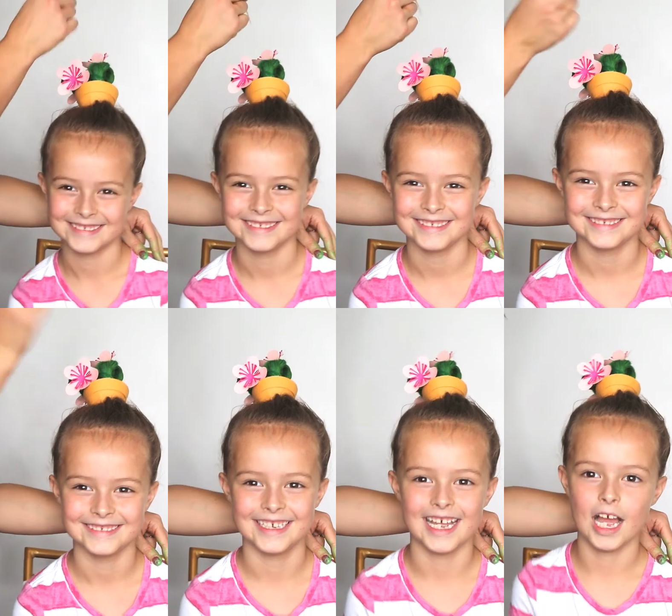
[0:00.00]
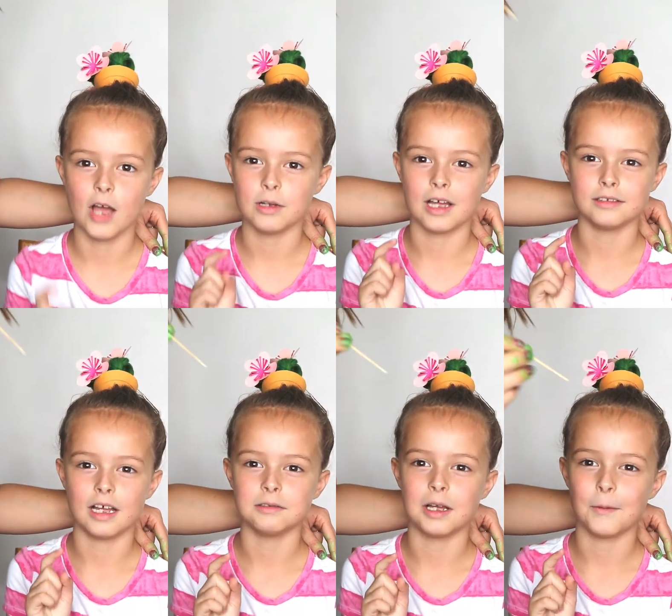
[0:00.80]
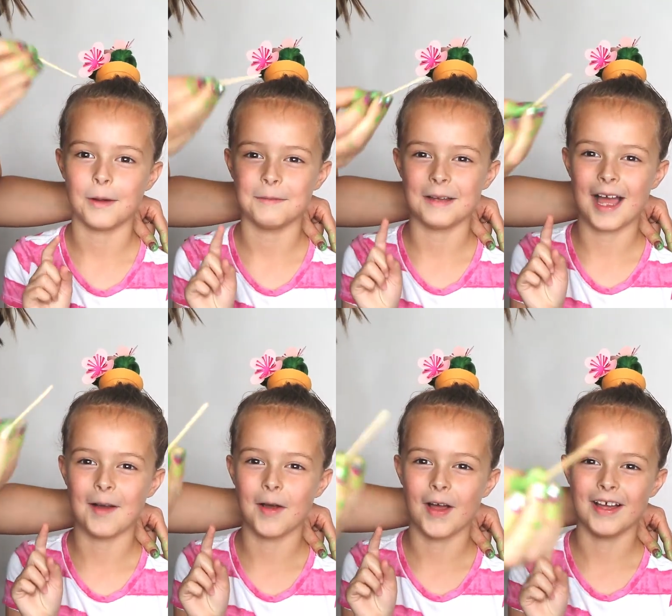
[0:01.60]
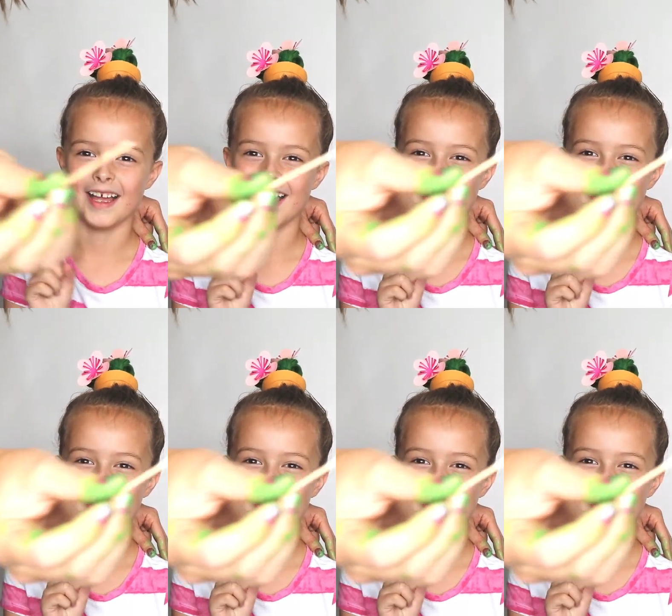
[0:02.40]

So we're just going to take these,